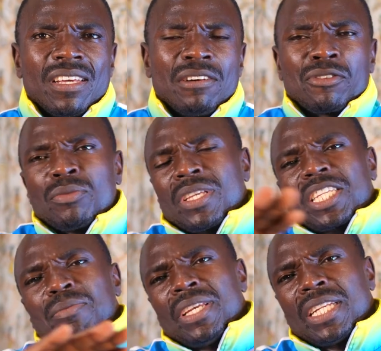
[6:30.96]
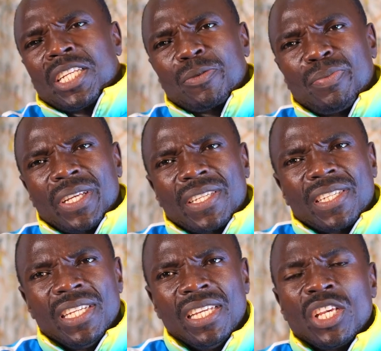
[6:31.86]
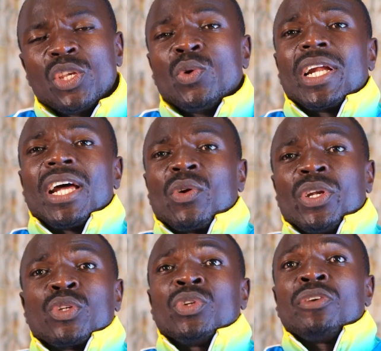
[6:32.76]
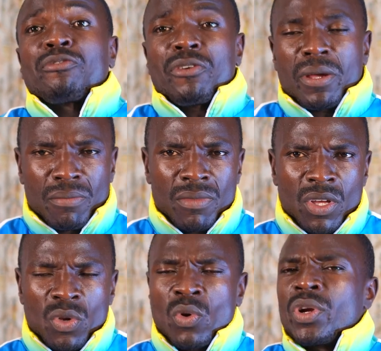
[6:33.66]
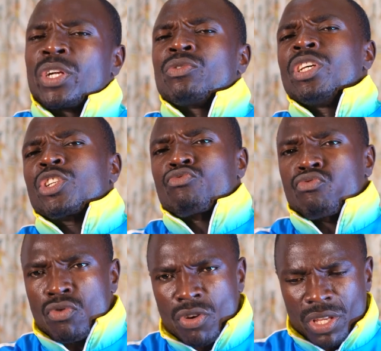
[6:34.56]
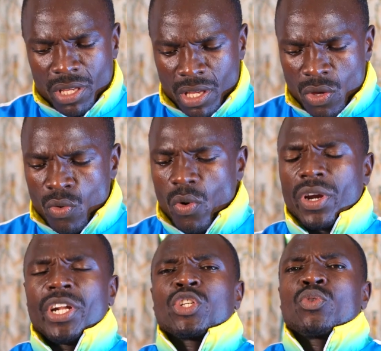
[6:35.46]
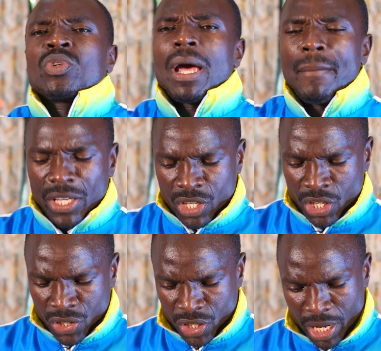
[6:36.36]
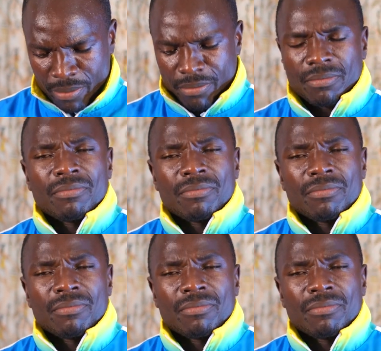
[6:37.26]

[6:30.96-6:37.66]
from just being displeased, you are now ready to defame. You are ready to destroy. You are ready to damage his name.